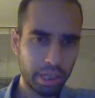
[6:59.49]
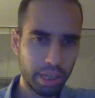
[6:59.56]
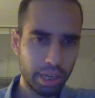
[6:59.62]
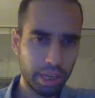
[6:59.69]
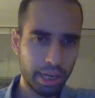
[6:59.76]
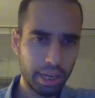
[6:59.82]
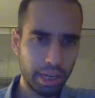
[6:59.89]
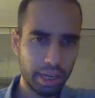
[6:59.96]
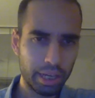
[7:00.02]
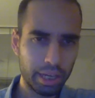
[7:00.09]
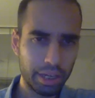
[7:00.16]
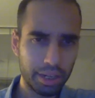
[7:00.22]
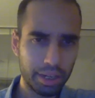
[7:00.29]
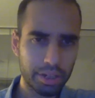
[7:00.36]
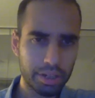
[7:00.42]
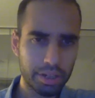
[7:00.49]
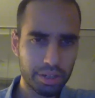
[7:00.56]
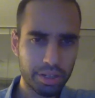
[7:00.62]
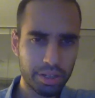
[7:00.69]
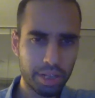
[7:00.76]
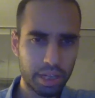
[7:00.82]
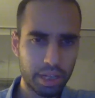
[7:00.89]
and
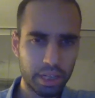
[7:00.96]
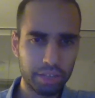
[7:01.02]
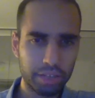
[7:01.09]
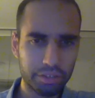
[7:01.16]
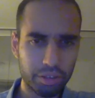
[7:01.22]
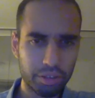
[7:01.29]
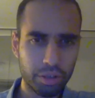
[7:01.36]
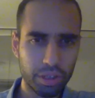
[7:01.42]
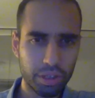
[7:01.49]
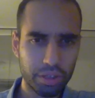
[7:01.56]
then it's going